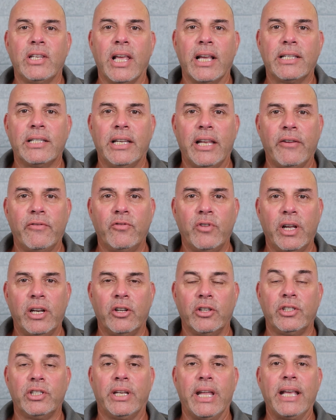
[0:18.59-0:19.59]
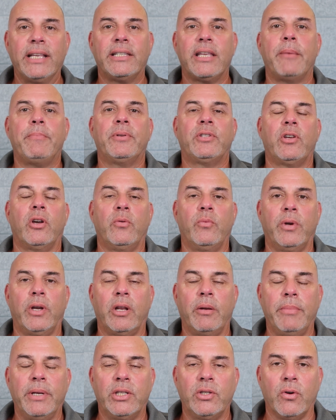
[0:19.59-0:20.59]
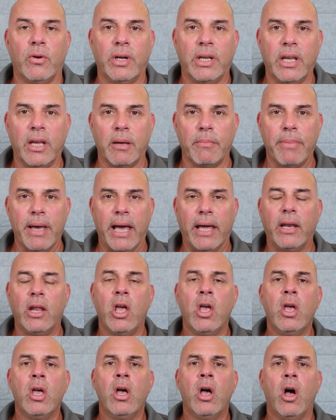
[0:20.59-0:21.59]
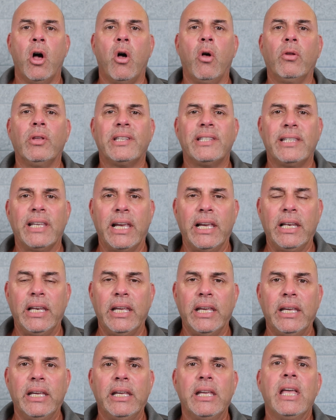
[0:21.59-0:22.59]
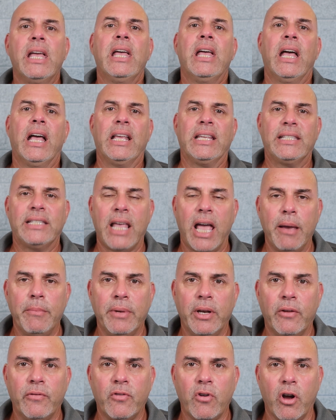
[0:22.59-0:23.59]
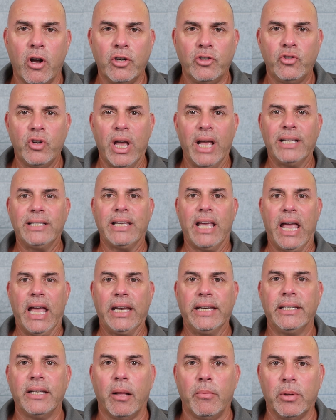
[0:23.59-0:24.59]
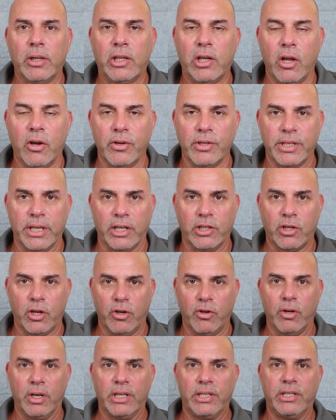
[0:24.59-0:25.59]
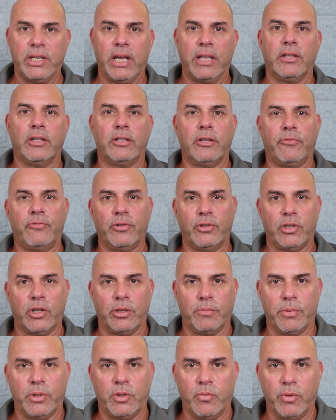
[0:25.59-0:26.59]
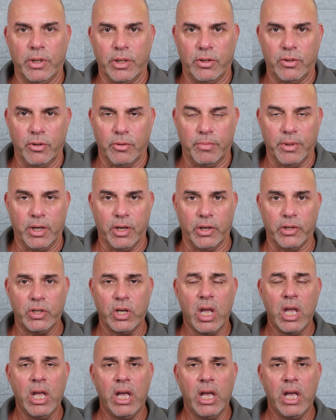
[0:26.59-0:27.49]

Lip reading: Levinrad. On today's episode, we're going to be talking about wholesaling, assignment of contracts, and double closing. So you understand the differences between the two, because